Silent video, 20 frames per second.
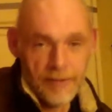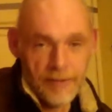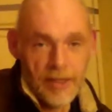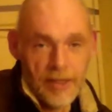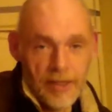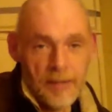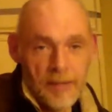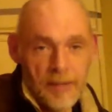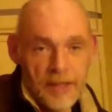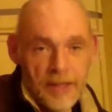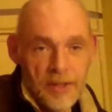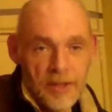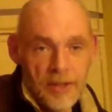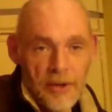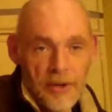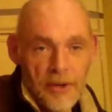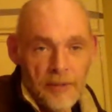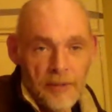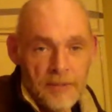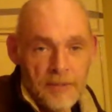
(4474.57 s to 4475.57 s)
Coming to
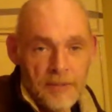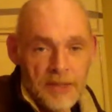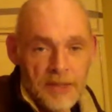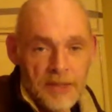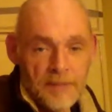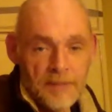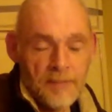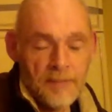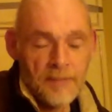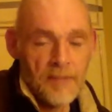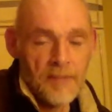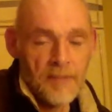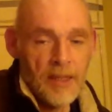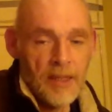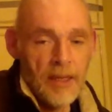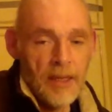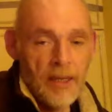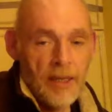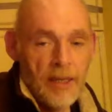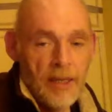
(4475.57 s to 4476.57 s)
terms.
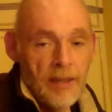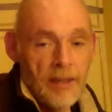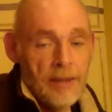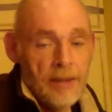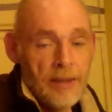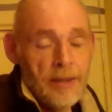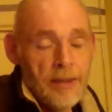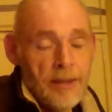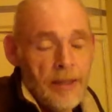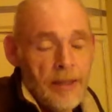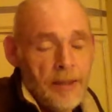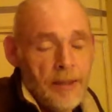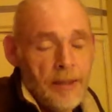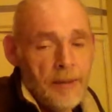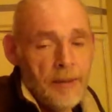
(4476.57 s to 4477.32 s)
Yeah.